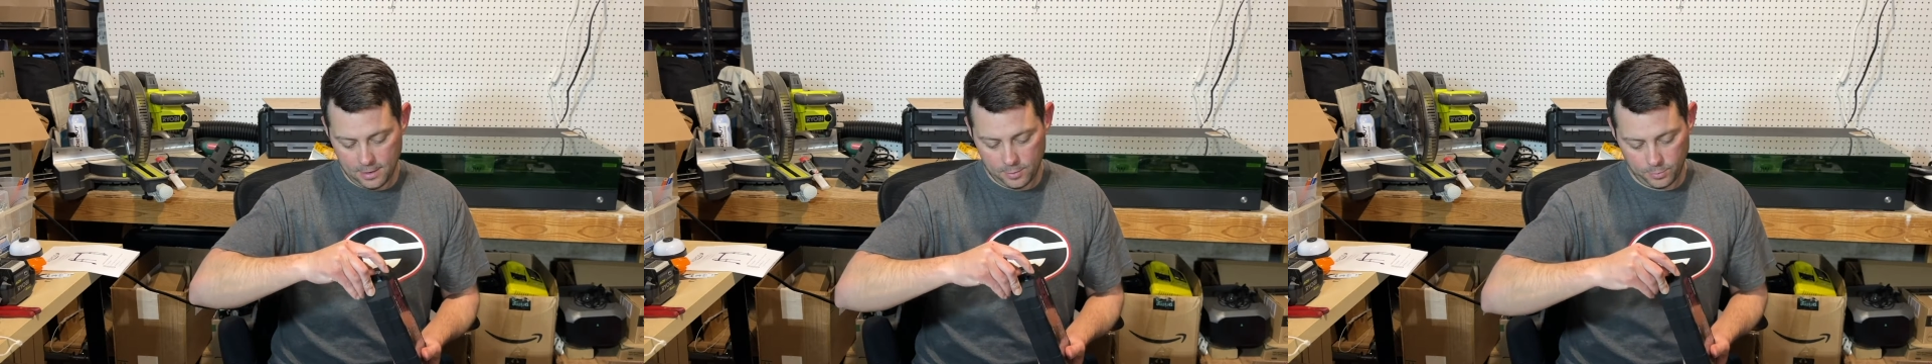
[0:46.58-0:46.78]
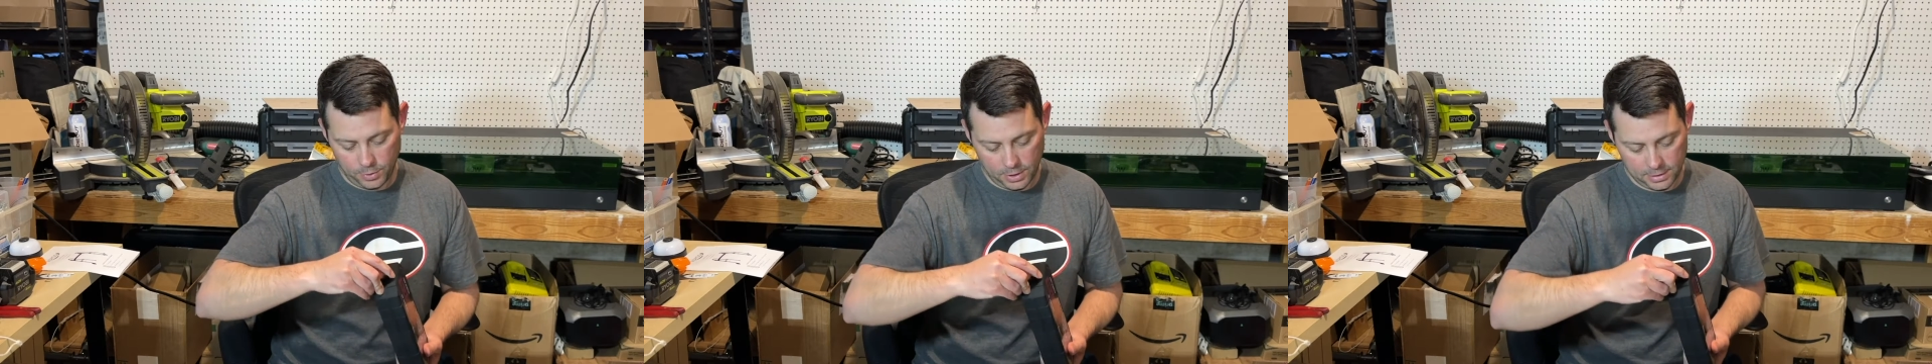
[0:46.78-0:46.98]

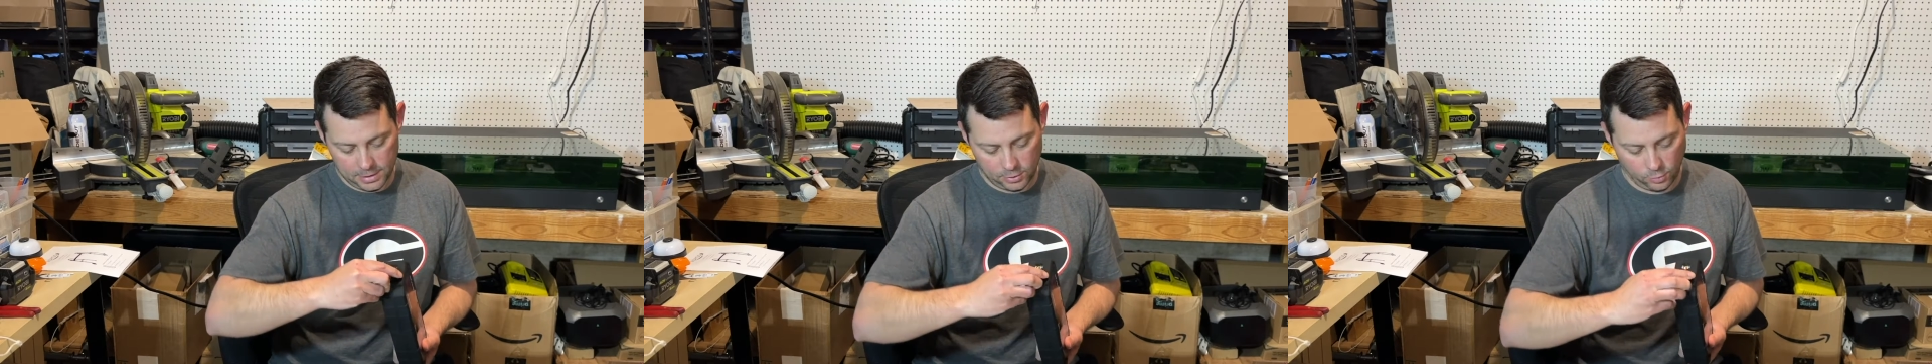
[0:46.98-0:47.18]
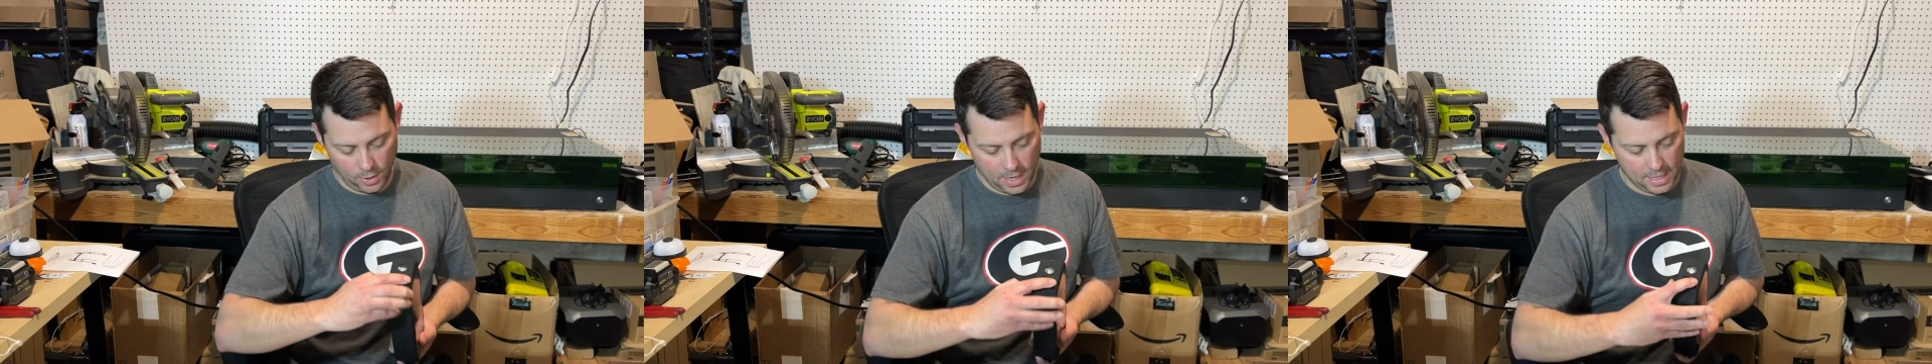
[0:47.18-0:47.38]
Plug
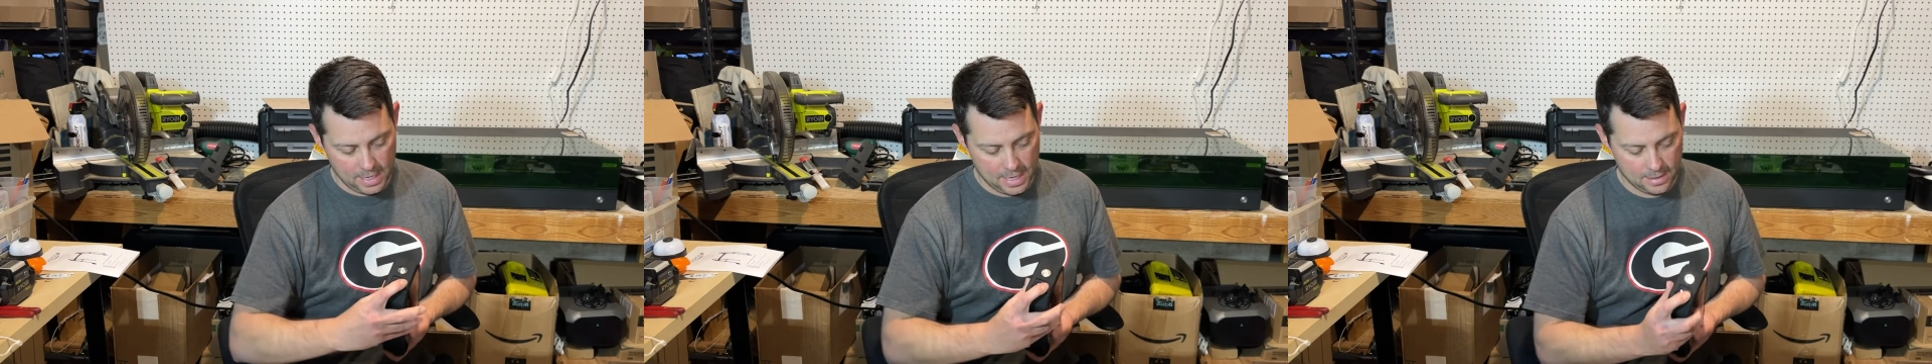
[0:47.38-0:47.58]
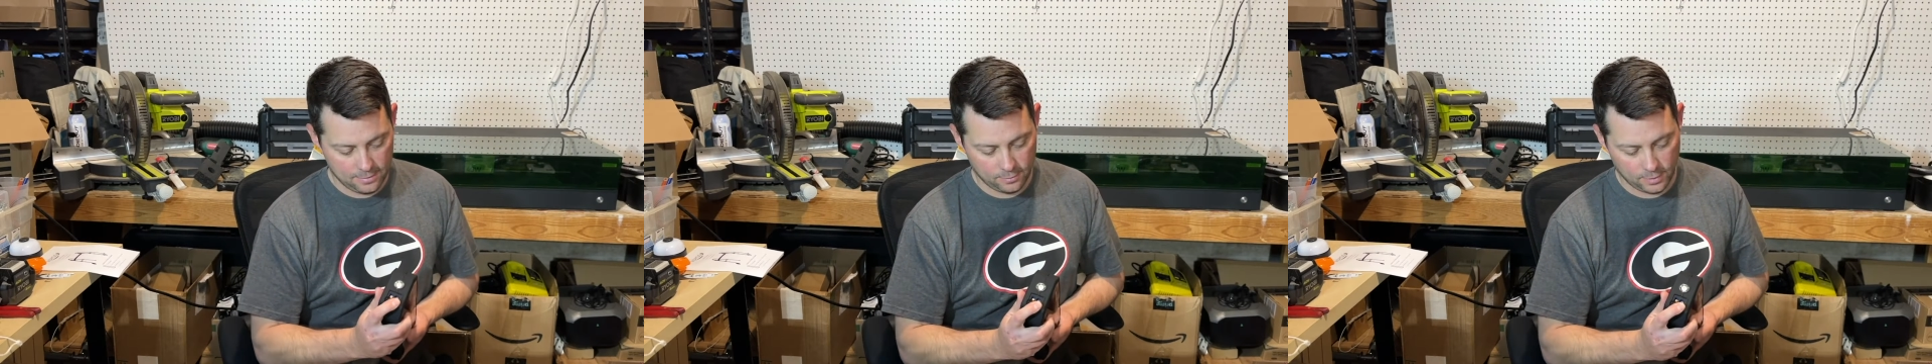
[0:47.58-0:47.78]
this right
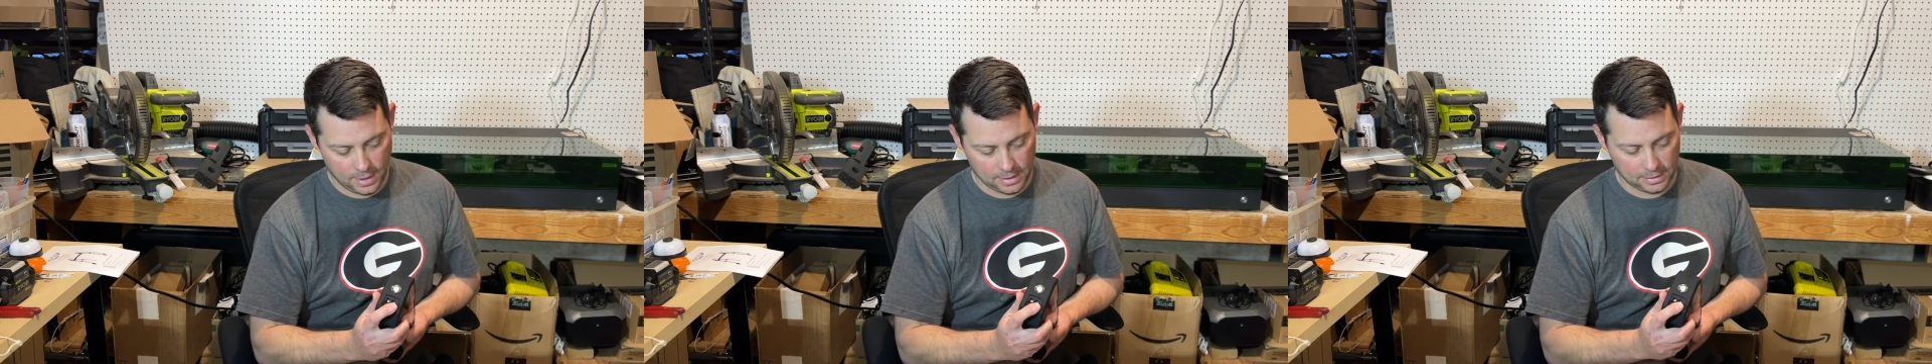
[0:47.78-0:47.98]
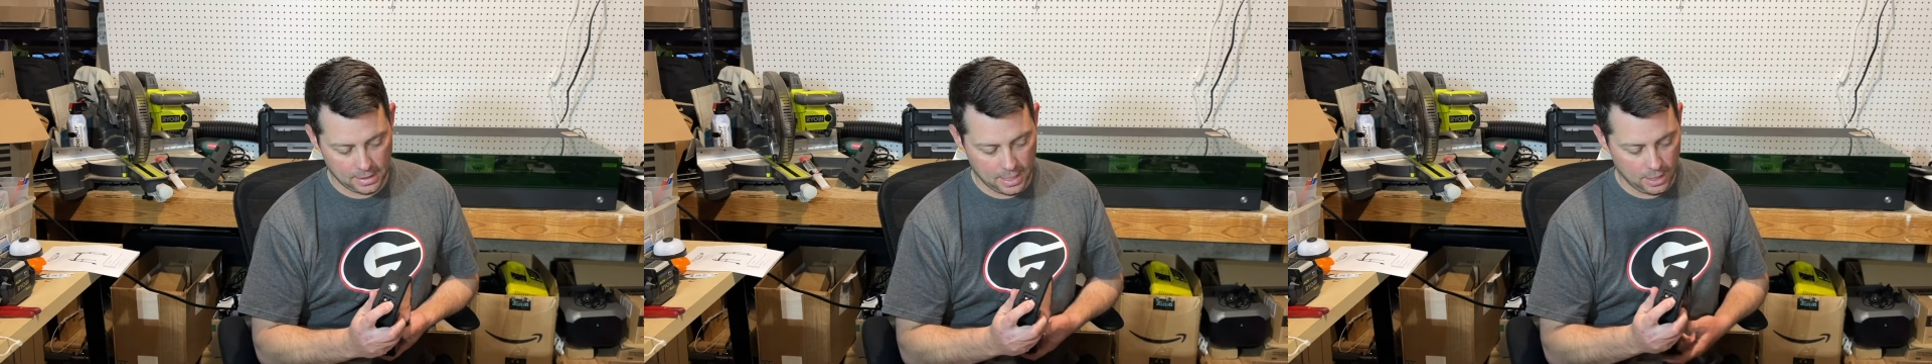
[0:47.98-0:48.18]
in,
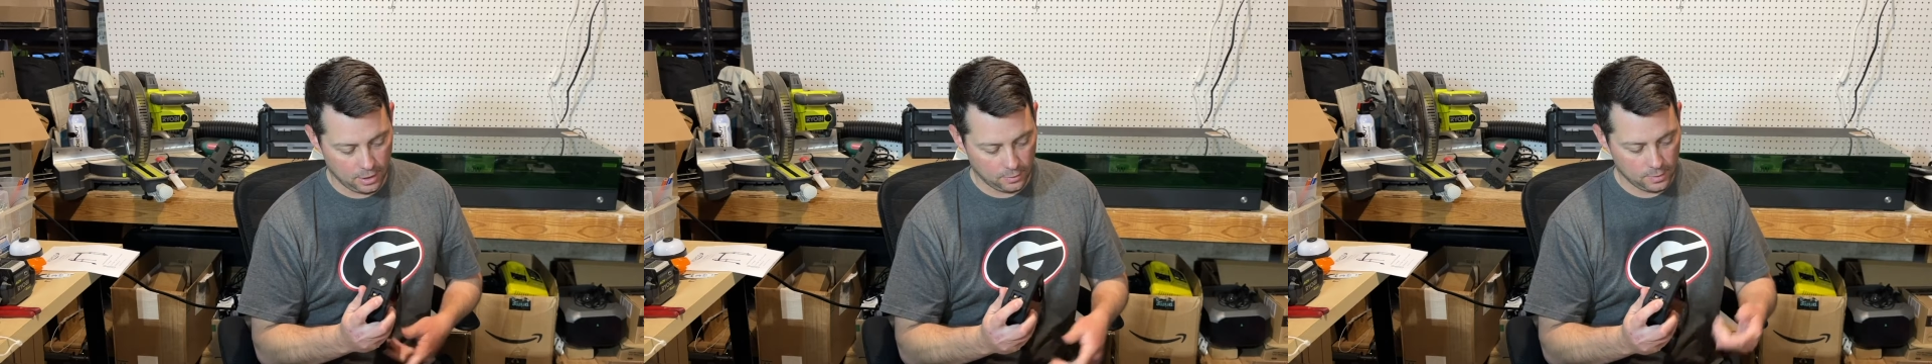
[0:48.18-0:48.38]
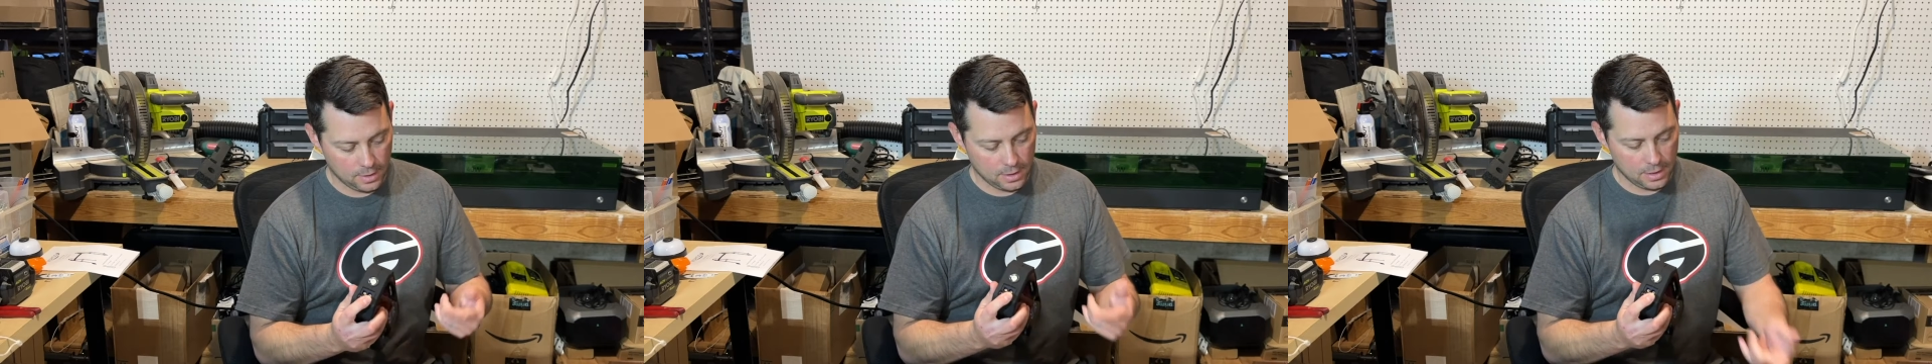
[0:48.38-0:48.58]
right
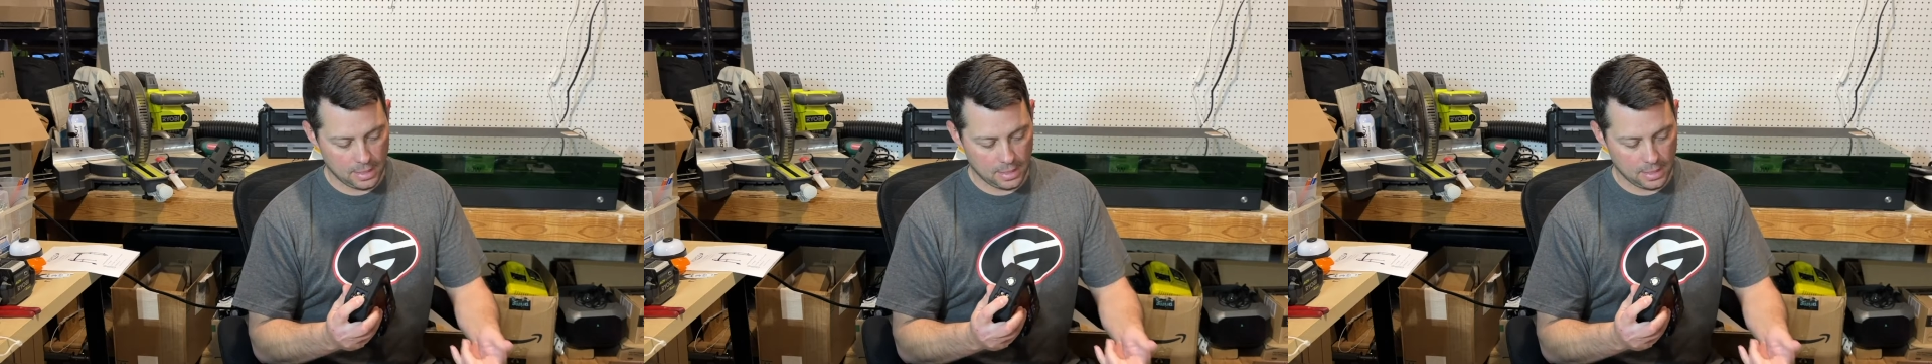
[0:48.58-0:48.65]
there.